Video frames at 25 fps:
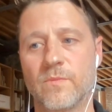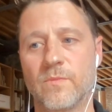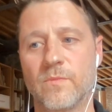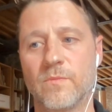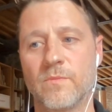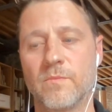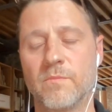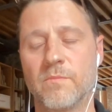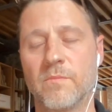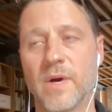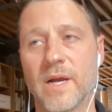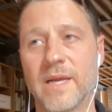
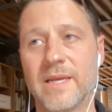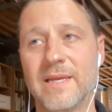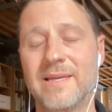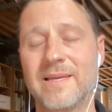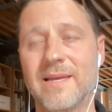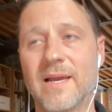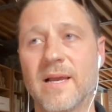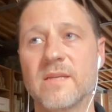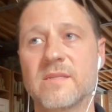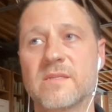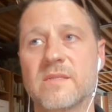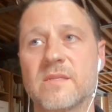My
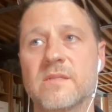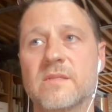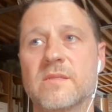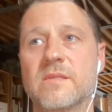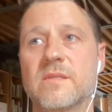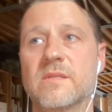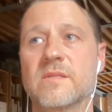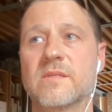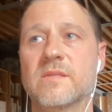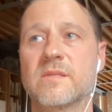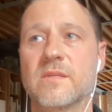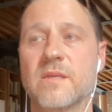guess is
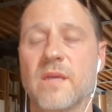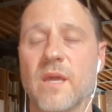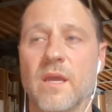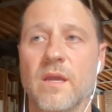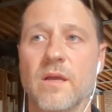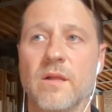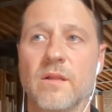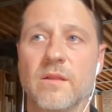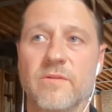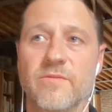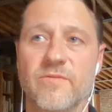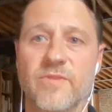the
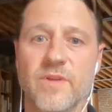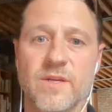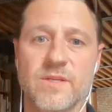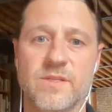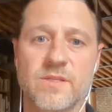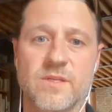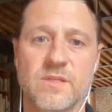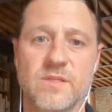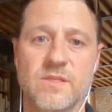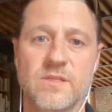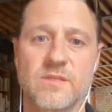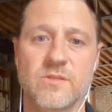scale of
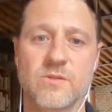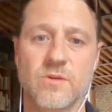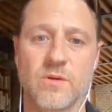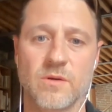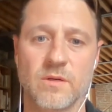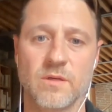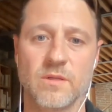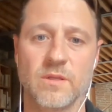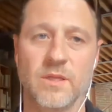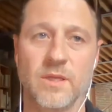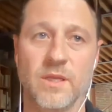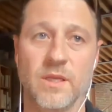this is
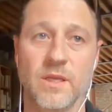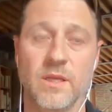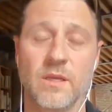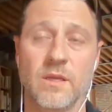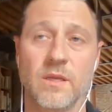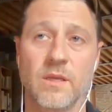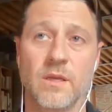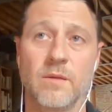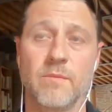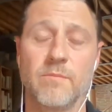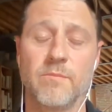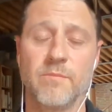
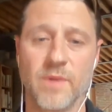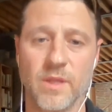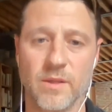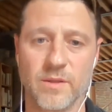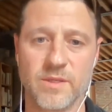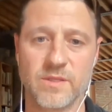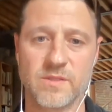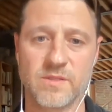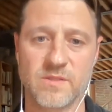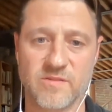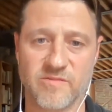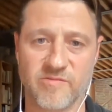certainly
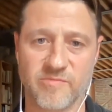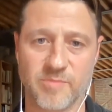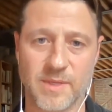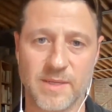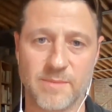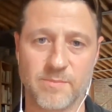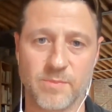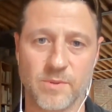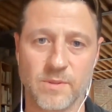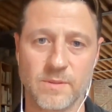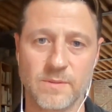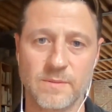millions of
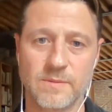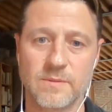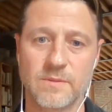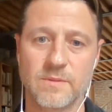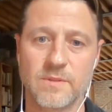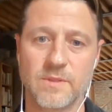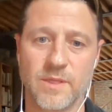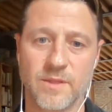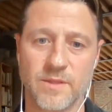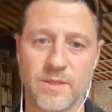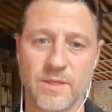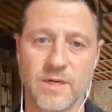people
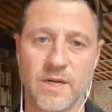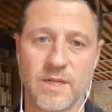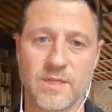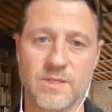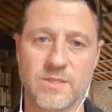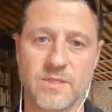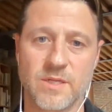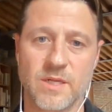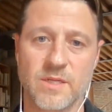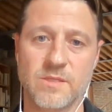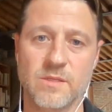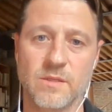in the United
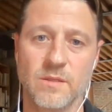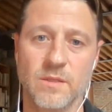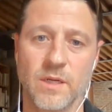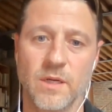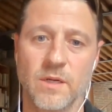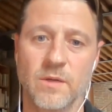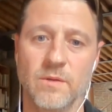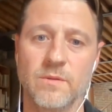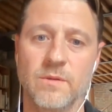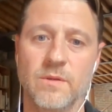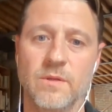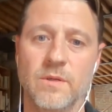States
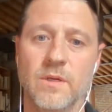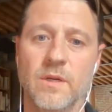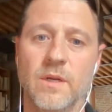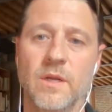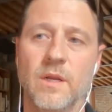alone,